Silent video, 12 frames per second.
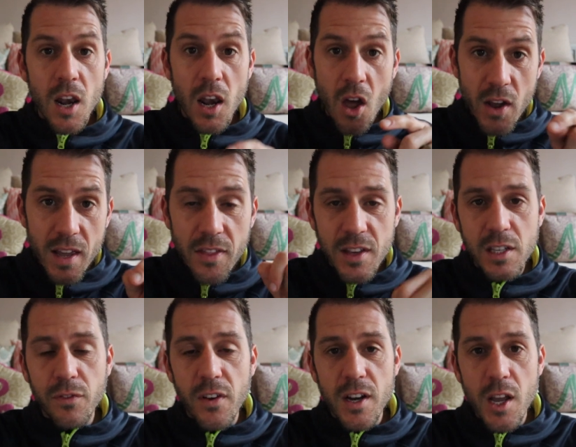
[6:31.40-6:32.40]
Like
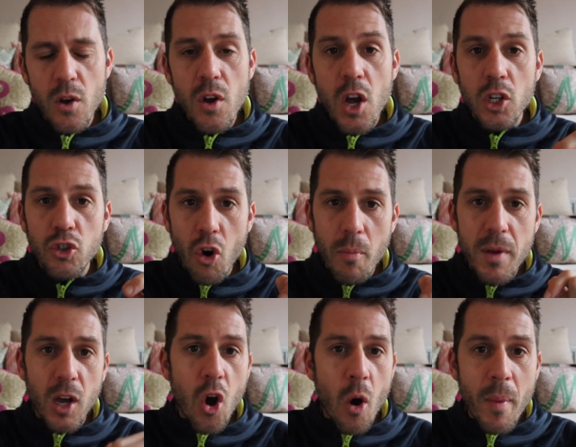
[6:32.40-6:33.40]
this video, drop me
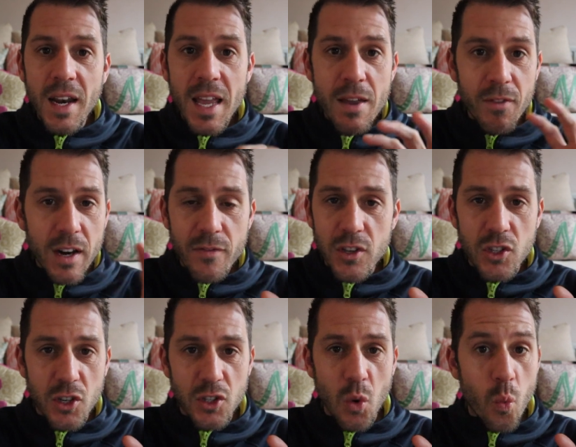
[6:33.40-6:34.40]
a comment, even if it's
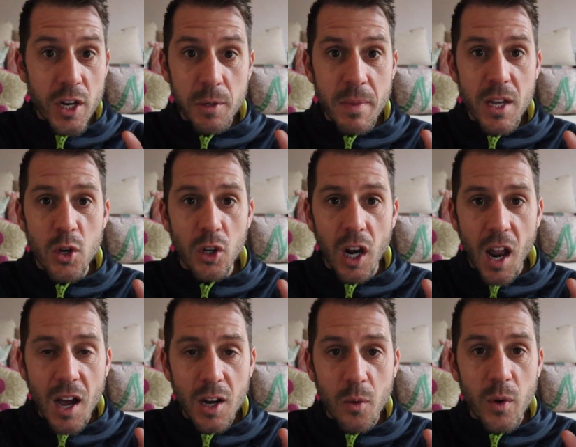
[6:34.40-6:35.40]
just to wish me good
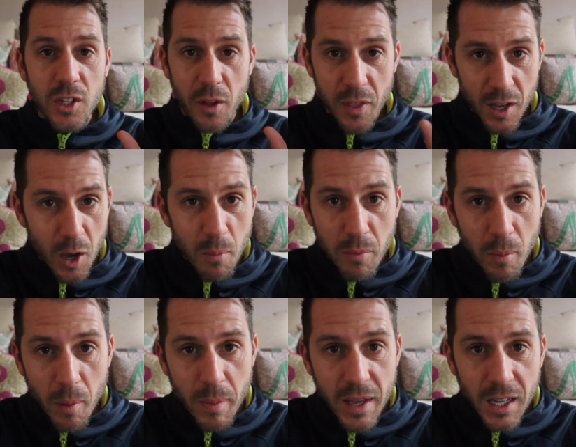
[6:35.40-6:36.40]
luck, which I think I'm
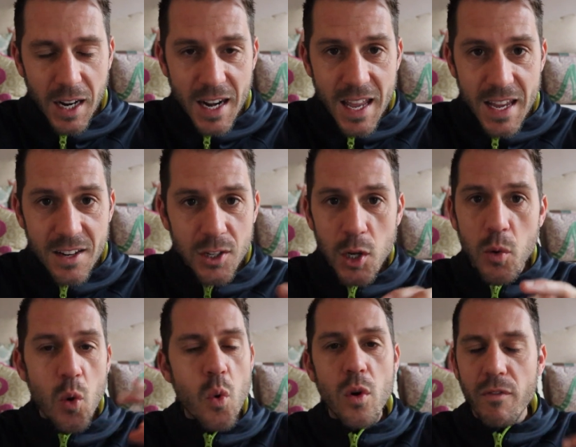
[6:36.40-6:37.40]
probably going to need. Do
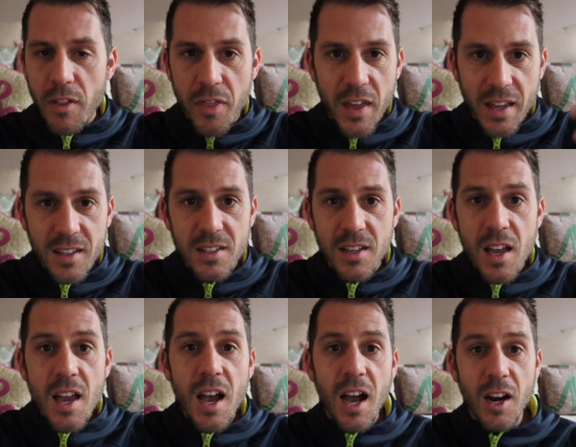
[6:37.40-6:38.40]
all of the things,
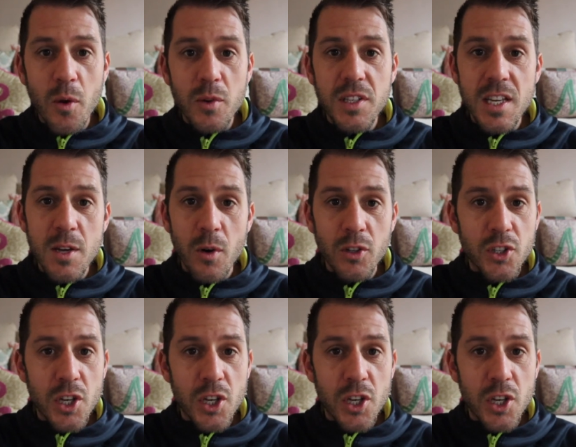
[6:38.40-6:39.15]
and I will see you on